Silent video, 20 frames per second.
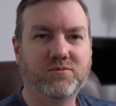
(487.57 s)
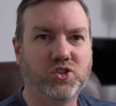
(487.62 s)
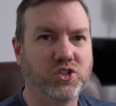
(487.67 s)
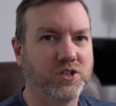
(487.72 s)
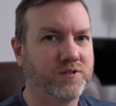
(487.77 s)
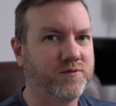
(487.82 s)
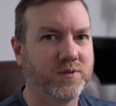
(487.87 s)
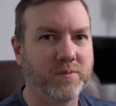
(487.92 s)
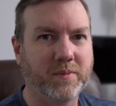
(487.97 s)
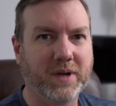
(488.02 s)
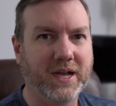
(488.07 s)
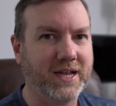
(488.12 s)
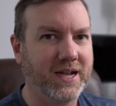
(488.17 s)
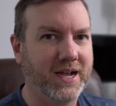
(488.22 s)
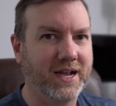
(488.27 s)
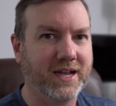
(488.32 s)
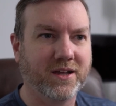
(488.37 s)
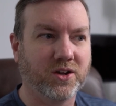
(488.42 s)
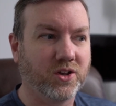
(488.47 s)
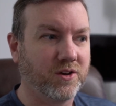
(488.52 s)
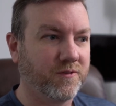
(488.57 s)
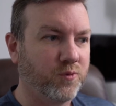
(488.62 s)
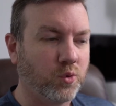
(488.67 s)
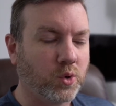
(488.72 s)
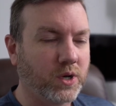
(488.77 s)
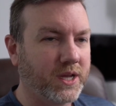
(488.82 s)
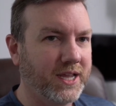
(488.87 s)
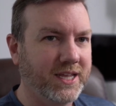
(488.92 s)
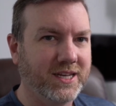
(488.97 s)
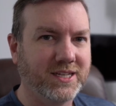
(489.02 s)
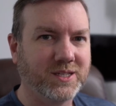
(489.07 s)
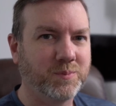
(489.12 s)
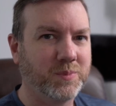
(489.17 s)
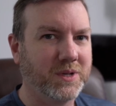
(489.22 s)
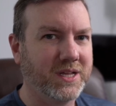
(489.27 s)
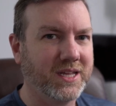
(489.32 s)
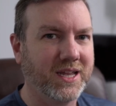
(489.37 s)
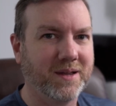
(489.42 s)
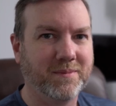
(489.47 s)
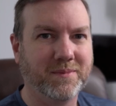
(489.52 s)
Just from my eye on a four K
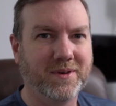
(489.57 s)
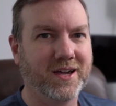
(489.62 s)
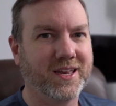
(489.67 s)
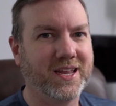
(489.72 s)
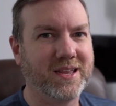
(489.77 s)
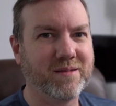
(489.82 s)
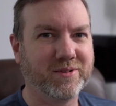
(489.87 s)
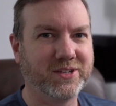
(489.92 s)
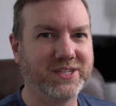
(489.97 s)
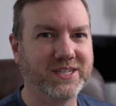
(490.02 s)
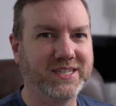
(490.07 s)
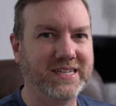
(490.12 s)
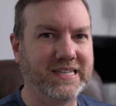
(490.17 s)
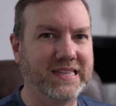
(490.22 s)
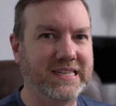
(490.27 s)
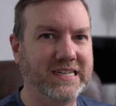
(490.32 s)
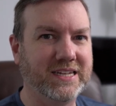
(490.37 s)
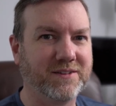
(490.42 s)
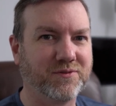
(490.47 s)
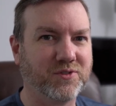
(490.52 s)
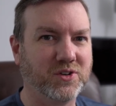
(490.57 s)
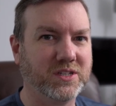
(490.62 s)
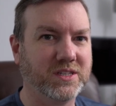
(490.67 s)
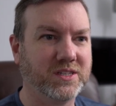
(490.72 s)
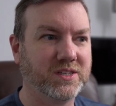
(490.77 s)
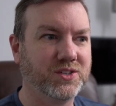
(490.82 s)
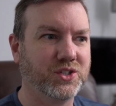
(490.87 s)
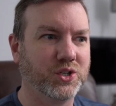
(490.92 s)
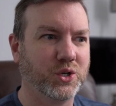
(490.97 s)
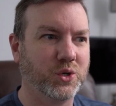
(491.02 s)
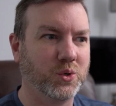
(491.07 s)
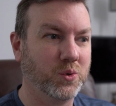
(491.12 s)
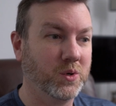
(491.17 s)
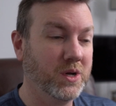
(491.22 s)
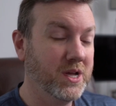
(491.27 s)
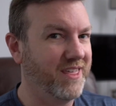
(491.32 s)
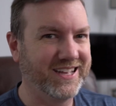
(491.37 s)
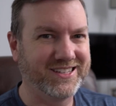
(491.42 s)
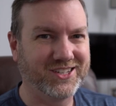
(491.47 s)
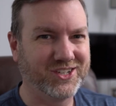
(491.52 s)
display, I'm not able to see the difference, so
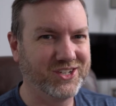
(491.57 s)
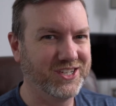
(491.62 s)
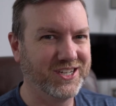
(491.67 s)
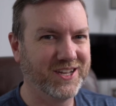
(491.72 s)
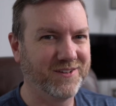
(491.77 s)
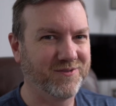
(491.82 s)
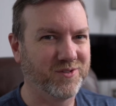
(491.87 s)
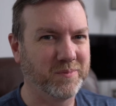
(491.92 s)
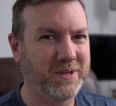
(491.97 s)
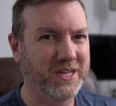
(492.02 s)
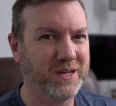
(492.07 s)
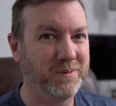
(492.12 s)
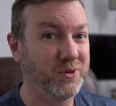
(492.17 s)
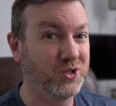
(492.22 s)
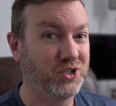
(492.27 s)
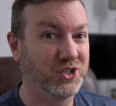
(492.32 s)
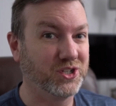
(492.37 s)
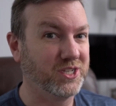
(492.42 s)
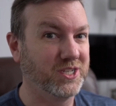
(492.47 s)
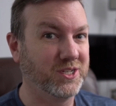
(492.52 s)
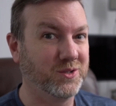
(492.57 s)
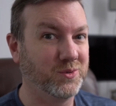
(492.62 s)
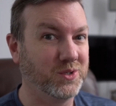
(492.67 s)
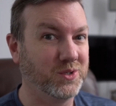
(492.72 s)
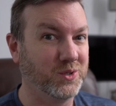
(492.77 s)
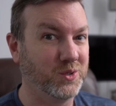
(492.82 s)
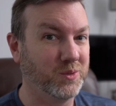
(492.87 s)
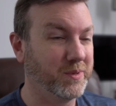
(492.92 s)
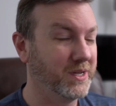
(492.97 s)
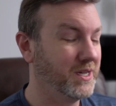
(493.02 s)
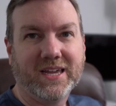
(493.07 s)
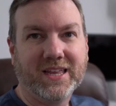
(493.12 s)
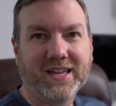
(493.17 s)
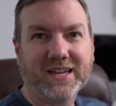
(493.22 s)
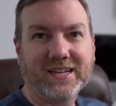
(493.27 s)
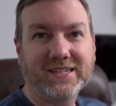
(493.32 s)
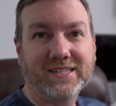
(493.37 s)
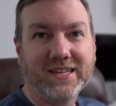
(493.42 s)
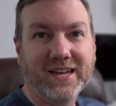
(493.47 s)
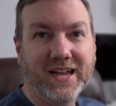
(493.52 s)
that's good enough for me to push it to YouTube. And
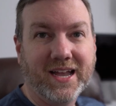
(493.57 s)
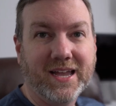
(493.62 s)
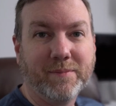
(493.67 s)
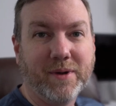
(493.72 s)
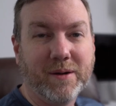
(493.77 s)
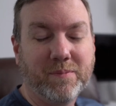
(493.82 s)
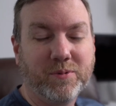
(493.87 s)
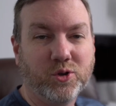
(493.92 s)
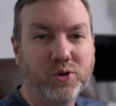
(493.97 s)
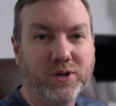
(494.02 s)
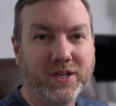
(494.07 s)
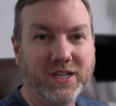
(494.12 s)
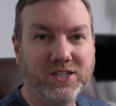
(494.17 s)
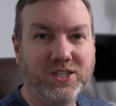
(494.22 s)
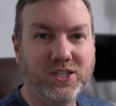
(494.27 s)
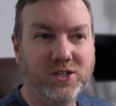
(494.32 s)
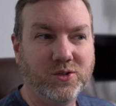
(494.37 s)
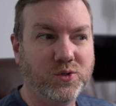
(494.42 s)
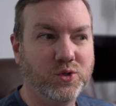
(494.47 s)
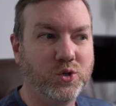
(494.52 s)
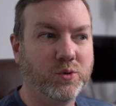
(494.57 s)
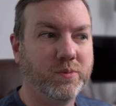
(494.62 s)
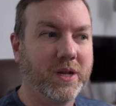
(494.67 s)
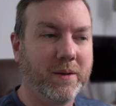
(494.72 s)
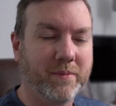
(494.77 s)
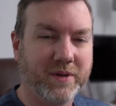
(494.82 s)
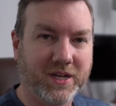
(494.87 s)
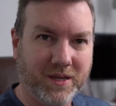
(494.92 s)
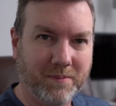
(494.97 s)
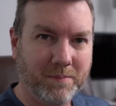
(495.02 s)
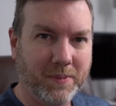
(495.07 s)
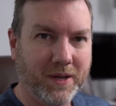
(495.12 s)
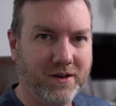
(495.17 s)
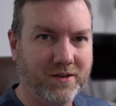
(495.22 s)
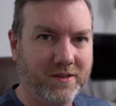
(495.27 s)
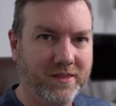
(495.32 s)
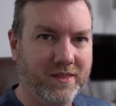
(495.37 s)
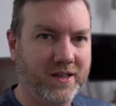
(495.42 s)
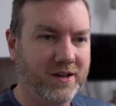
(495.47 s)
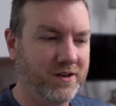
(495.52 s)
like I said, I am uploading it to YouTube and I'm gonna compare
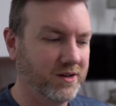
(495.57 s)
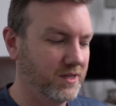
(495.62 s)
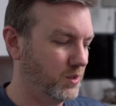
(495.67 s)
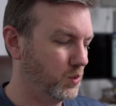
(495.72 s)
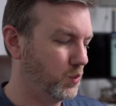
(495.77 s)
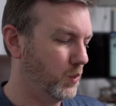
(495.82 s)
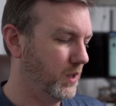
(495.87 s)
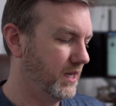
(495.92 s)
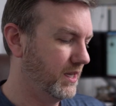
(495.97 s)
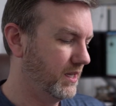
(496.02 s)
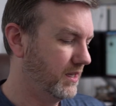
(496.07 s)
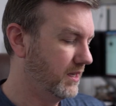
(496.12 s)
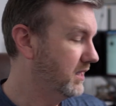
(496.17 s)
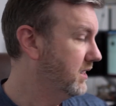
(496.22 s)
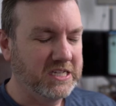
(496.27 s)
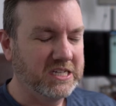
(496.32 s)
it there as well.